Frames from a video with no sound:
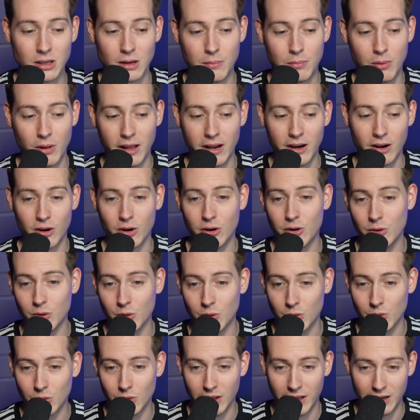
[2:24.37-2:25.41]
a player
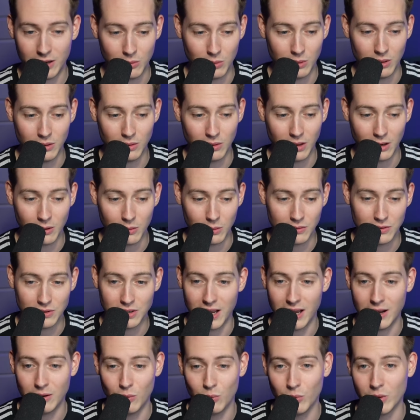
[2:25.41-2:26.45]
who, like we
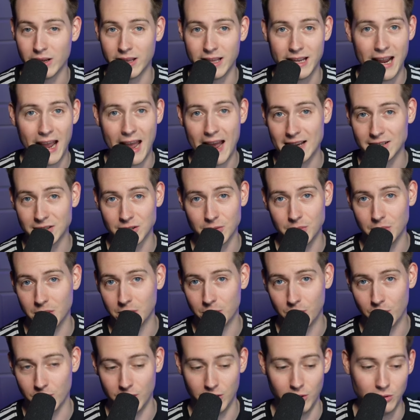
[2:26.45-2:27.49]
said, really hasn't been
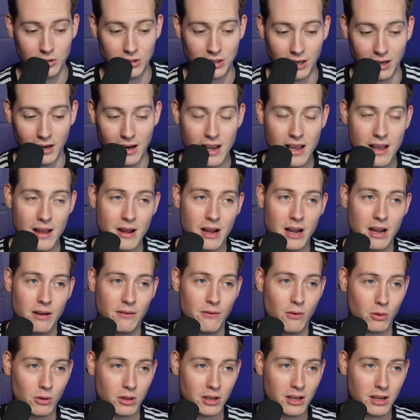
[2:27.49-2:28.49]
producing for the